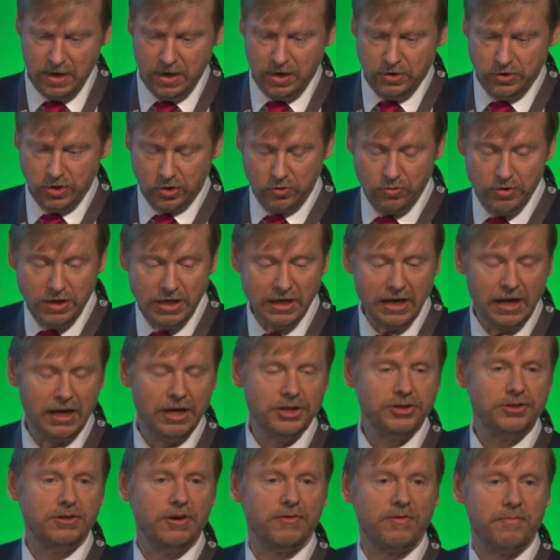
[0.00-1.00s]
The critical
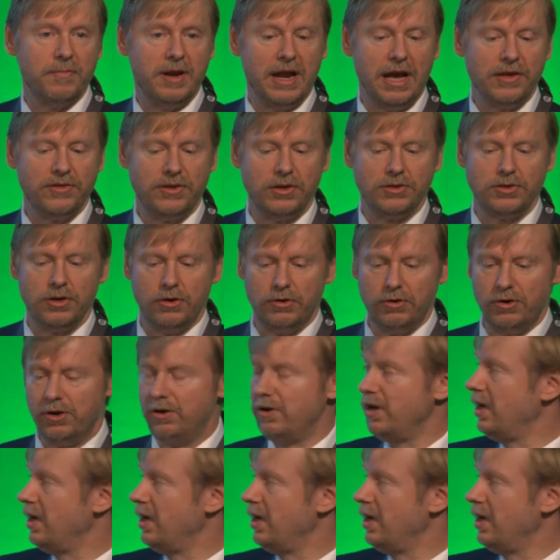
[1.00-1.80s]
issue, though, from an asset owner